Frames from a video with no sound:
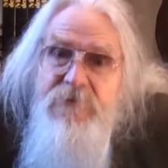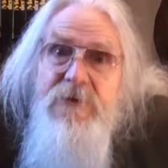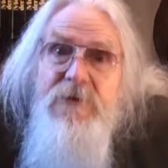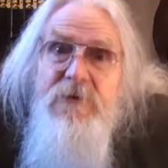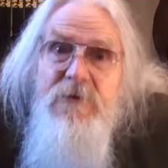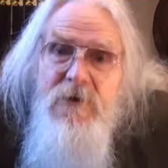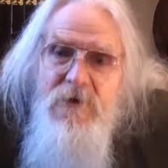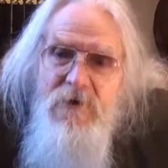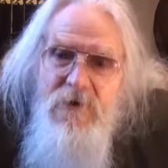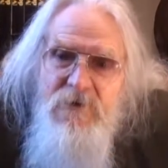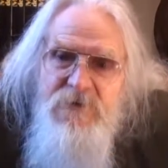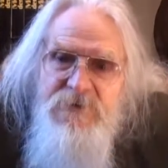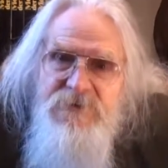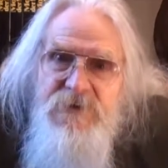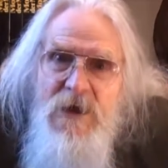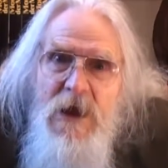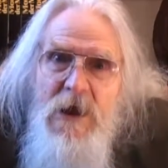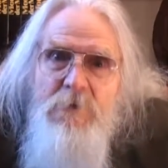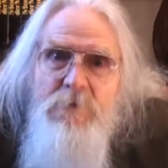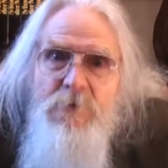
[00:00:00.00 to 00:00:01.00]
here a
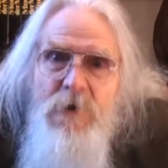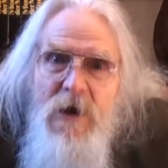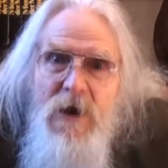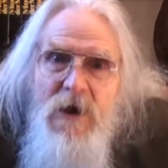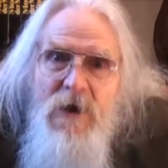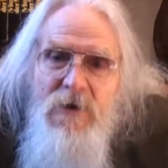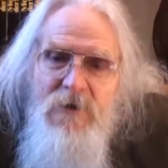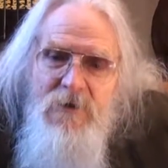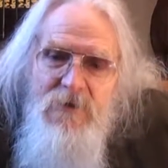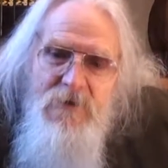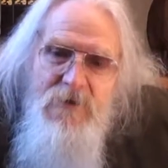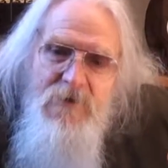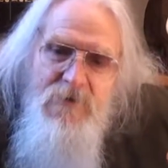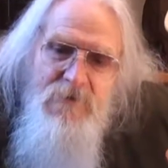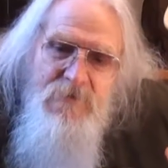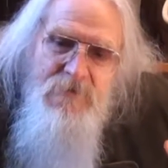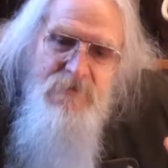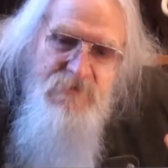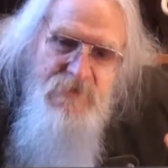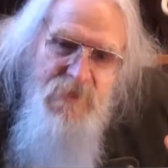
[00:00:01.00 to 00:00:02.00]
jaguar.
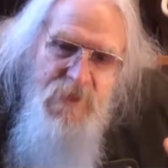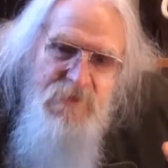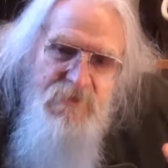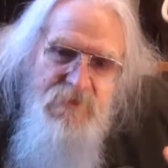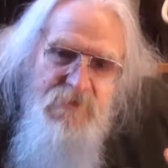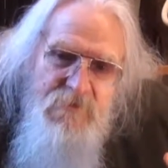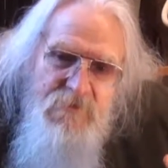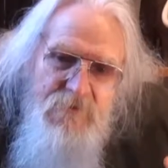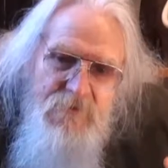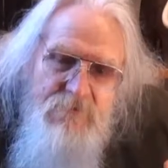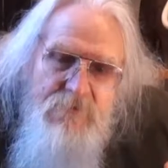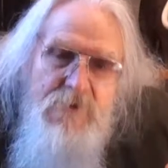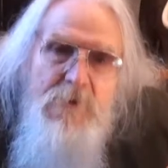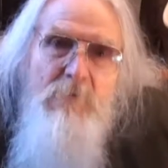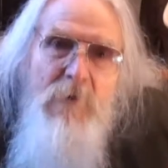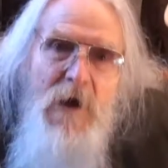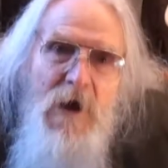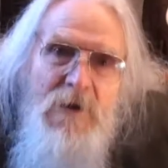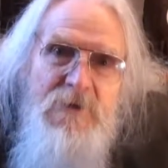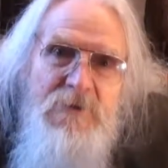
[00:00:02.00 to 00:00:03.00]
That
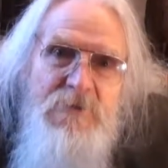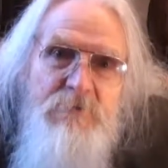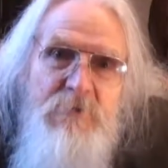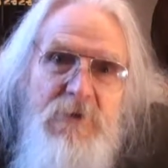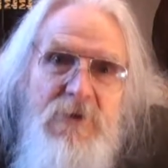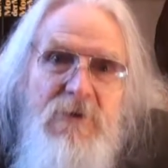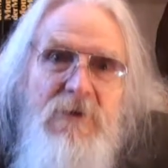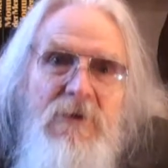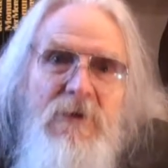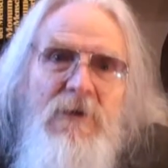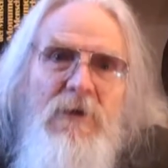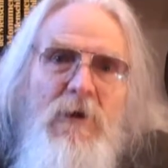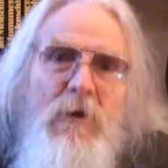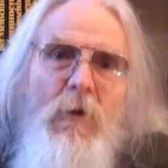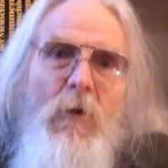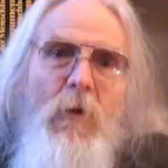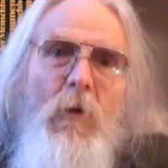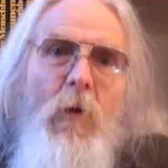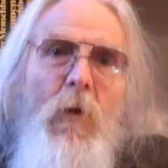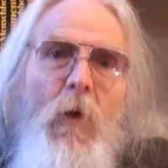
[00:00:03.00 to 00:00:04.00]
reminds me
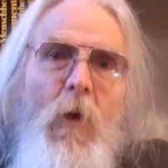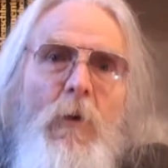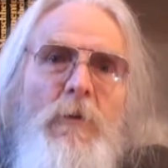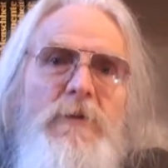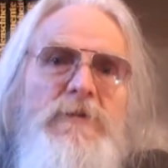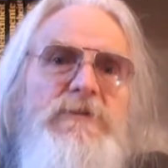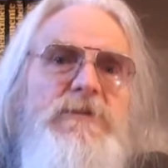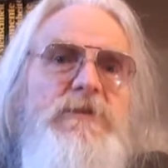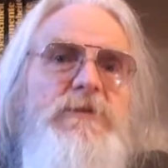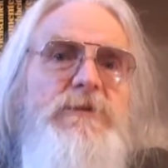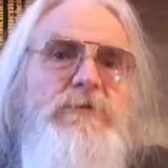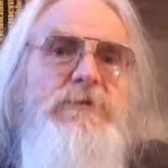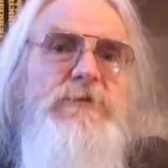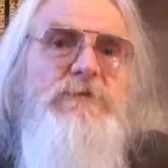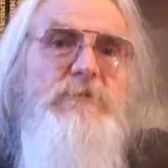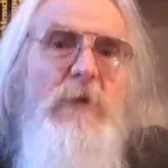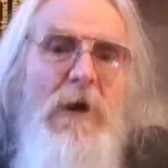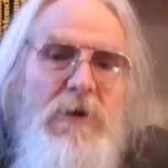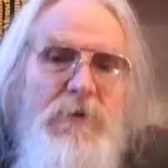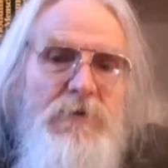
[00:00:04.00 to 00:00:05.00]
always to
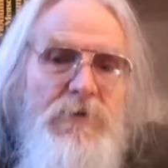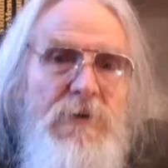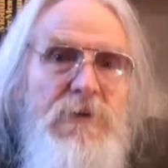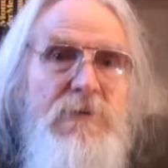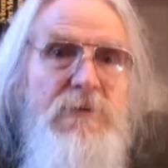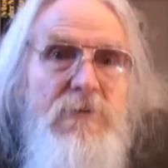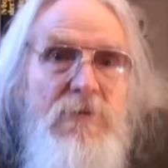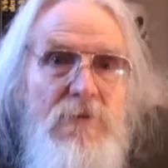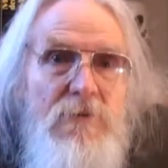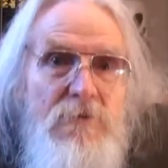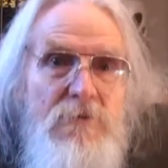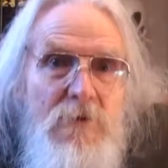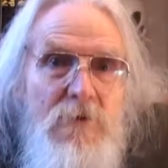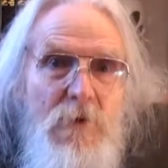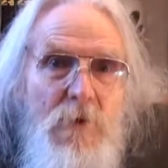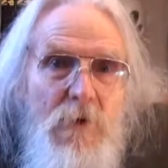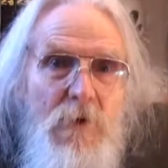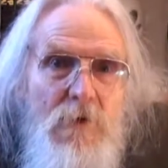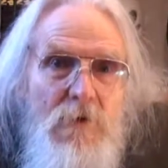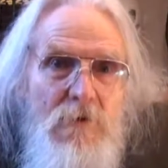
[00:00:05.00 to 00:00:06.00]
use my critical
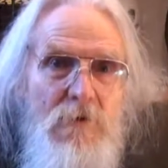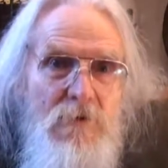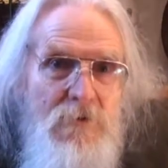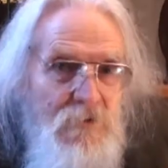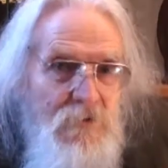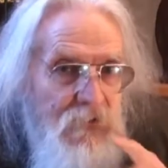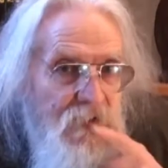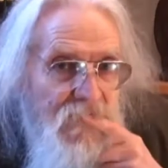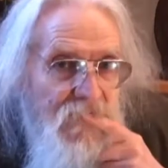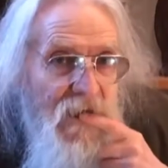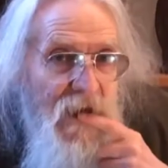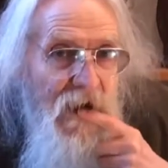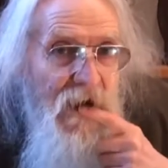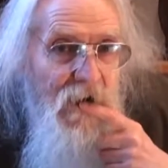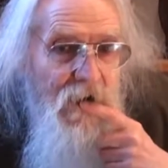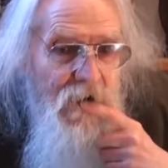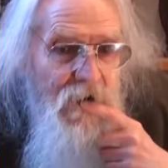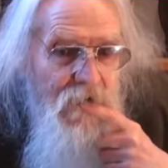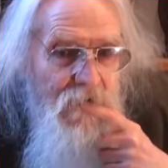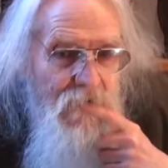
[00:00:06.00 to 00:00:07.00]
tongue.